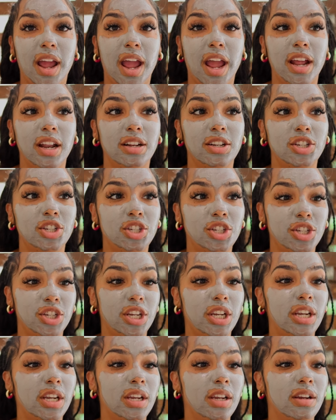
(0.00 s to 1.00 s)
and
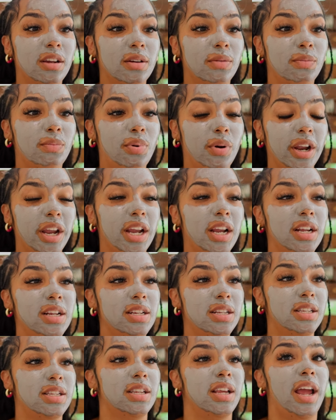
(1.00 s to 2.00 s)
she
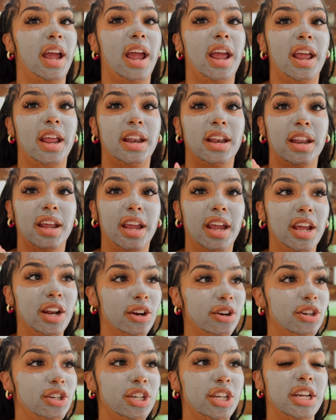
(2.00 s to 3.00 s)
brings an
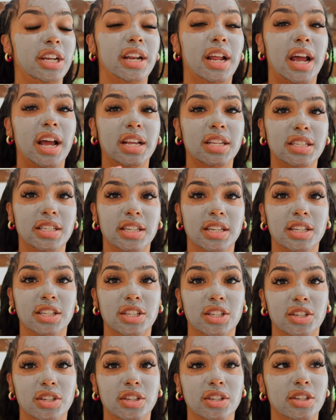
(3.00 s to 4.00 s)
energy and
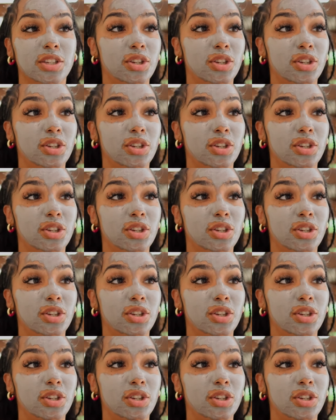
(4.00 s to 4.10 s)
essence